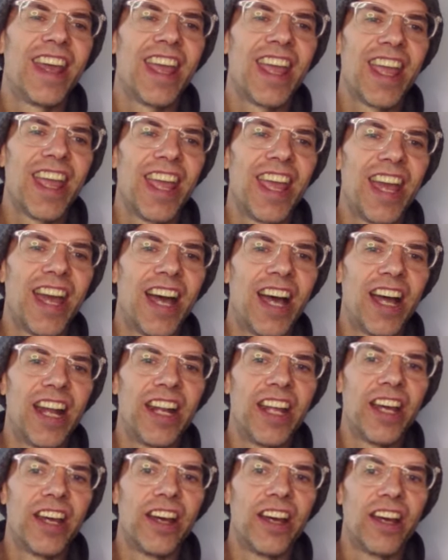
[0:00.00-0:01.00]
And
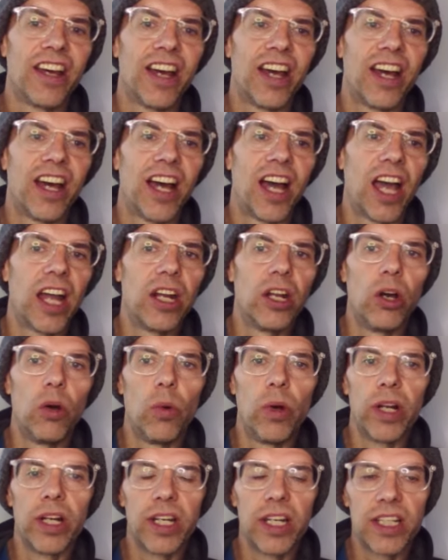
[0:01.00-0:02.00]
uh, I know
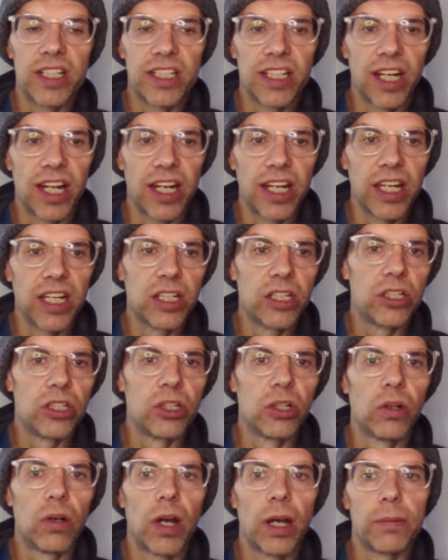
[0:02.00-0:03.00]
what it is that I need to
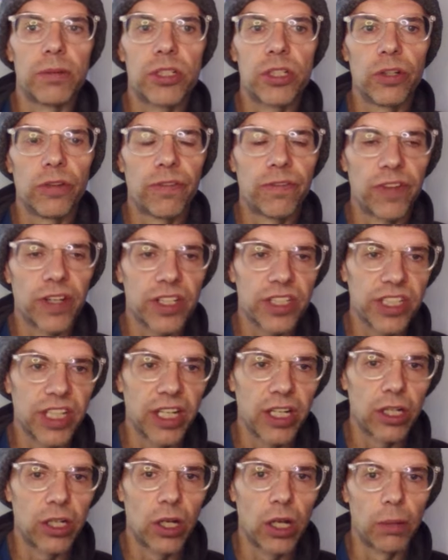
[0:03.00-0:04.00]
do. I'm still
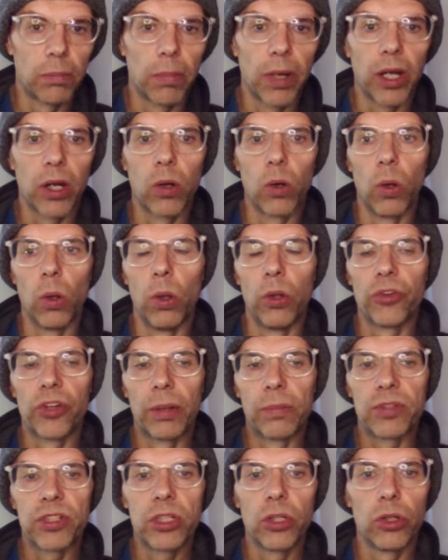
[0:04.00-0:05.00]
fixated on my goals.
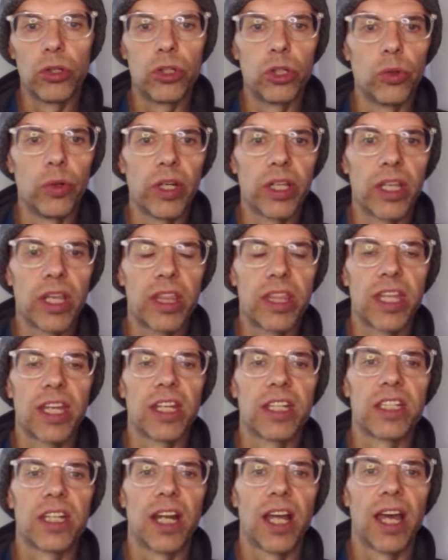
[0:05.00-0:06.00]
I'm still doing the
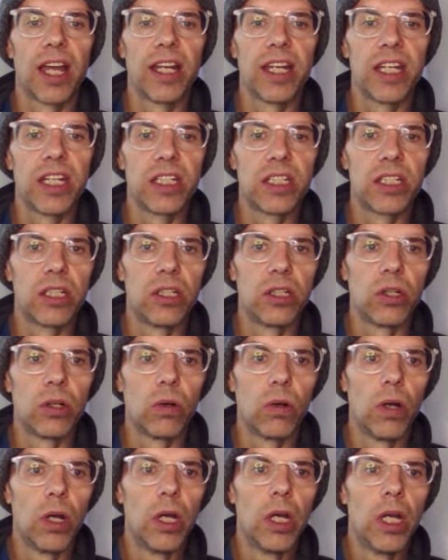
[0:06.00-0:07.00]
things that I need to
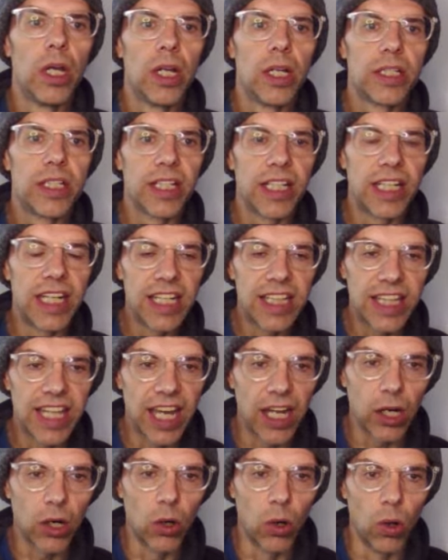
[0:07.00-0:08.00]
do to get
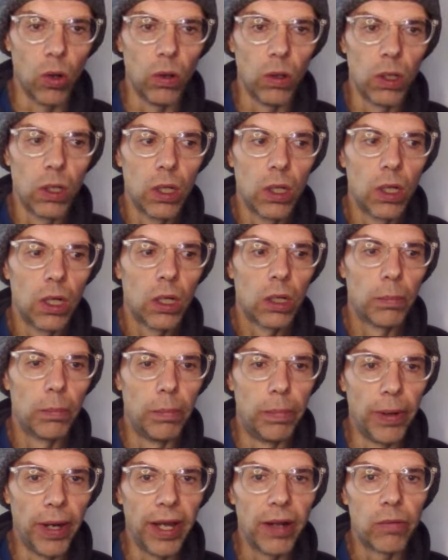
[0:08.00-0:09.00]
that goal.
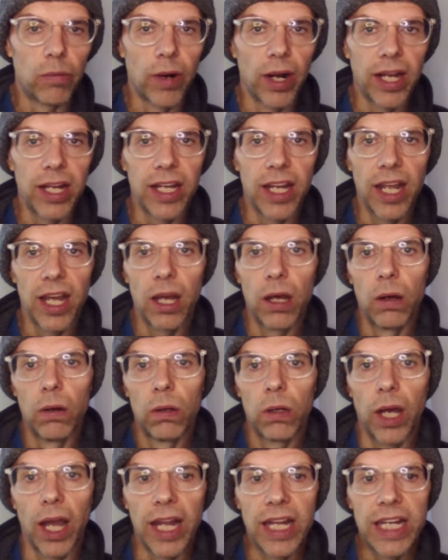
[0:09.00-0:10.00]
But right now,
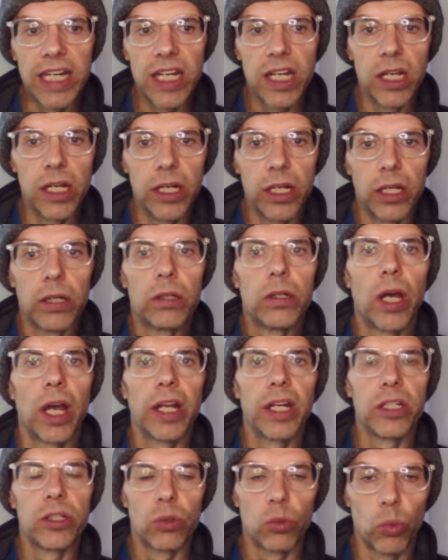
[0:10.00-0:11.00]
I need I
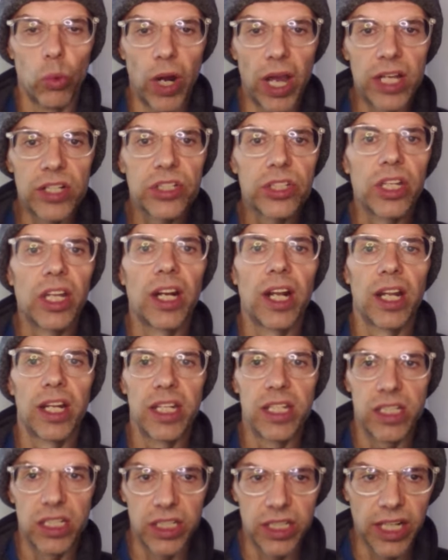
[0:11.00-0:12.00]
need to rest and I
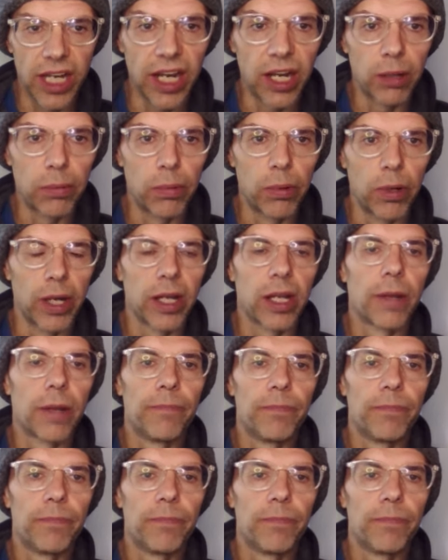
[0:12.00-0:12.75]
need to diet break.